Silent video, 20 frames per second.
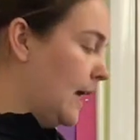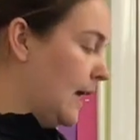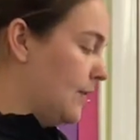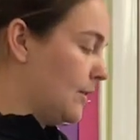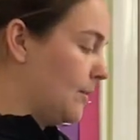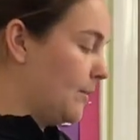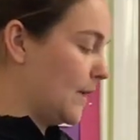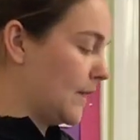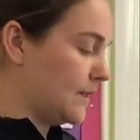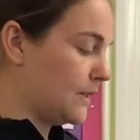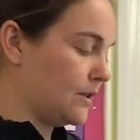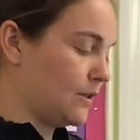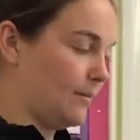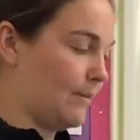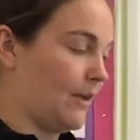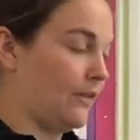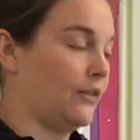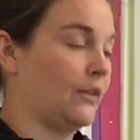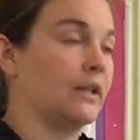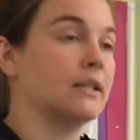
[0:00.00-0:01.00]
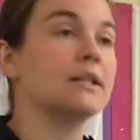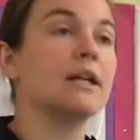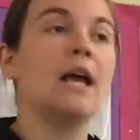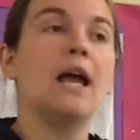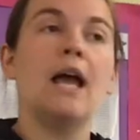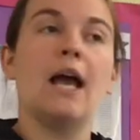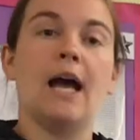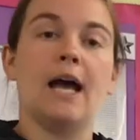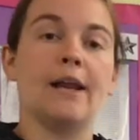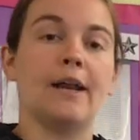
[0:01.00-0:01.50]
in the bus stop method.
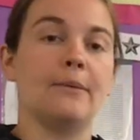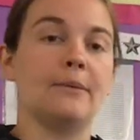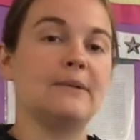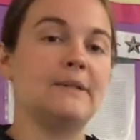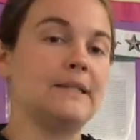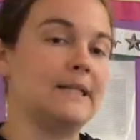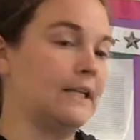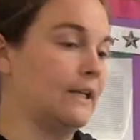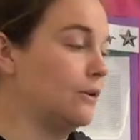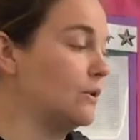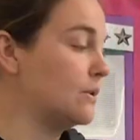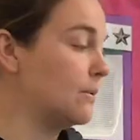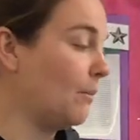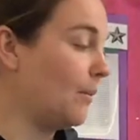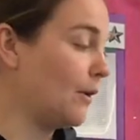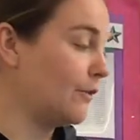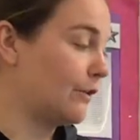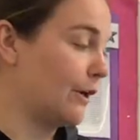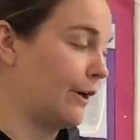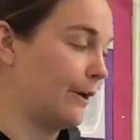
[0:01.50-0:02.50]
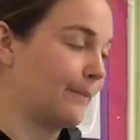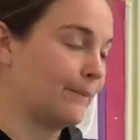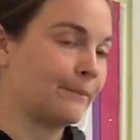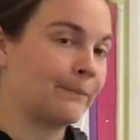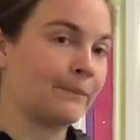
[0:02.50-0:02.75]
And I will see you tomorrow.